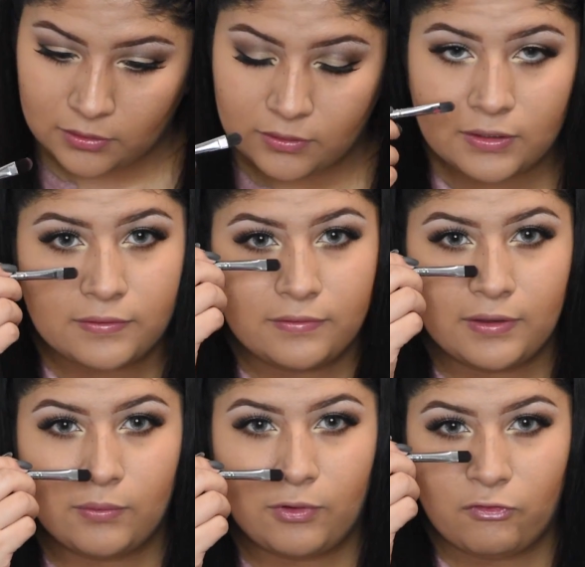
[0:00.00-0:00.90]
You can
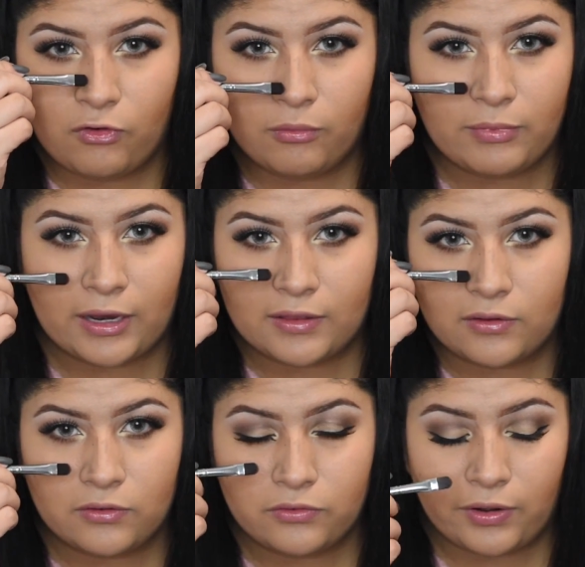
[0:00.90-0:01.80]
see we form like a
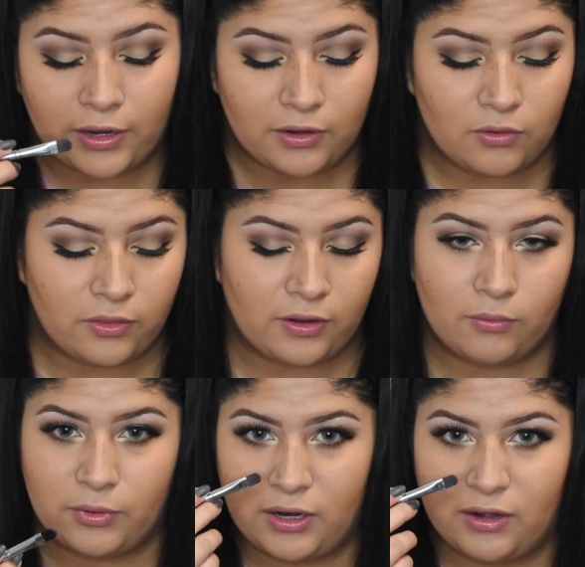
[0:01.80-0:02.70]
little triangle there,
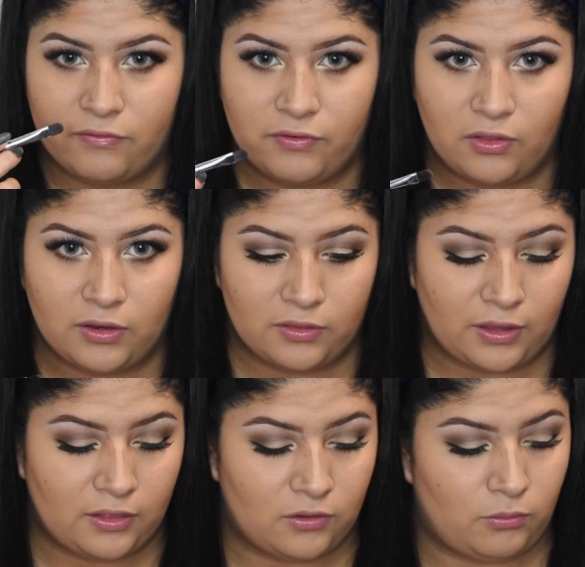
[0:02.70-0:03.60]
and we're kind of filling in
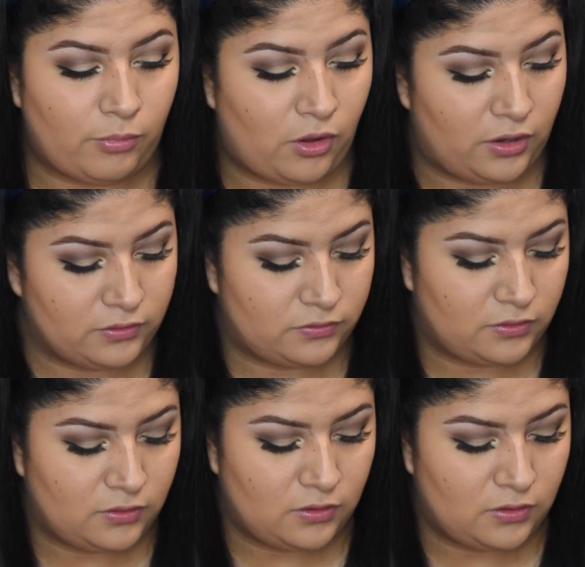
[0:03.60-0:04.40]
that little box.